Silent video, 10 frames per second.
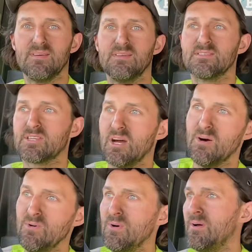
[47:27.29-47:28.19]

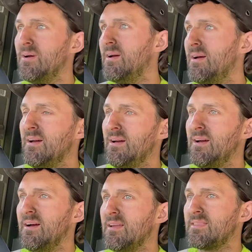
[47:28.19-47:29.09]
So
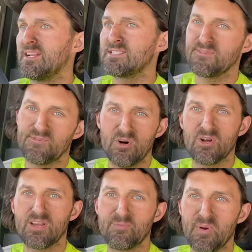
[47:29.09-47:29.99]
that's the
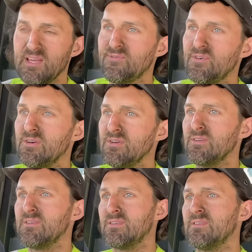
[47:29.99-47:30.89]
forklift paid for
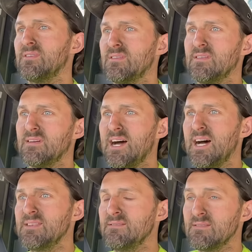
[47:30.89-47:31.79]
and